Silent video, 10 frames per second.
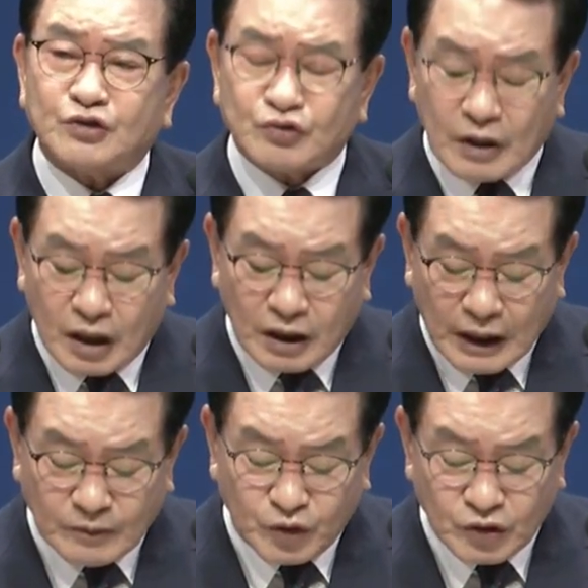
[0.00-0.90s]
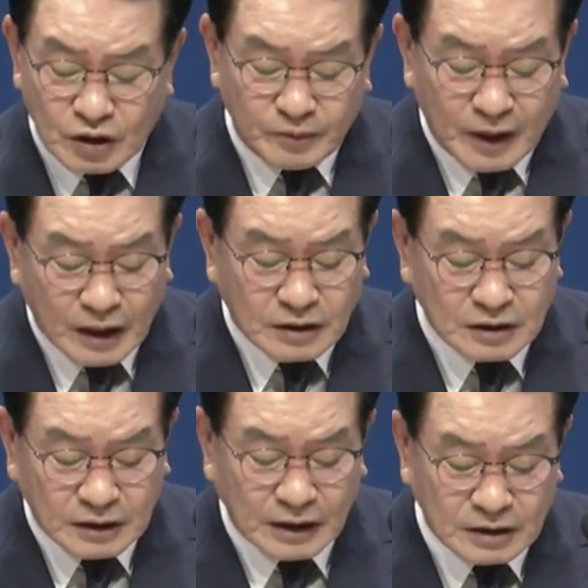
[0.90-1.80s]
It is the word given to
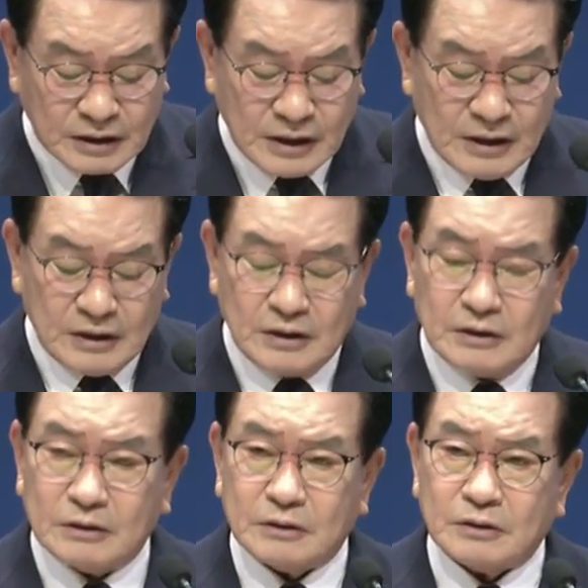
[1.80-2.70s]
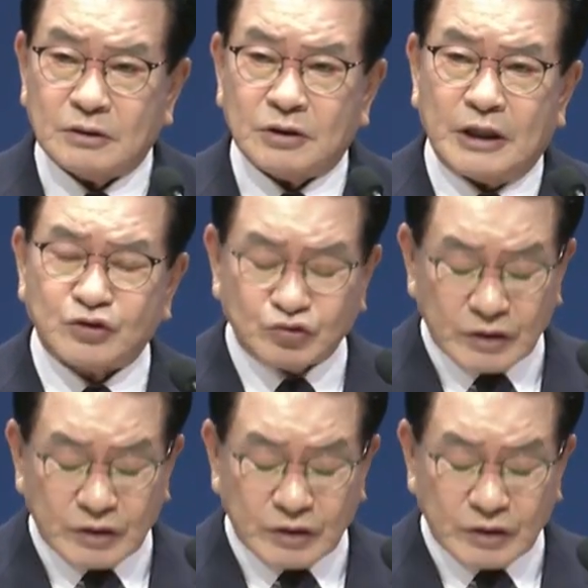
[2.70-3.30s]
you to be able to taste this